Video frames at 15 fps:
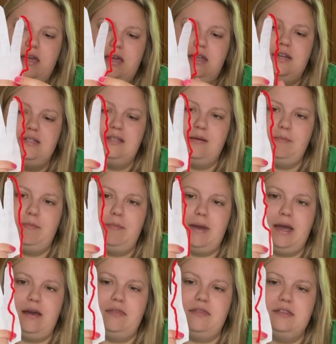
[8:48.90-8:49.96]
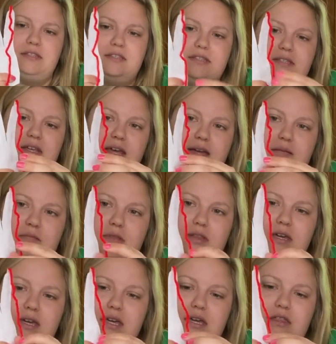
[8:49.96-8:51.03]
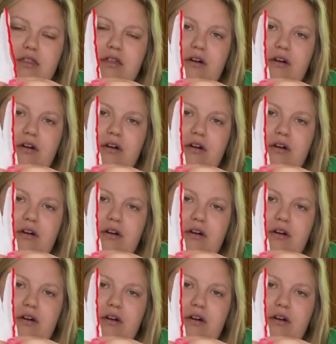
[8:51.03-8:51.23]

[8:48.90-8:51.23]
it is about the same length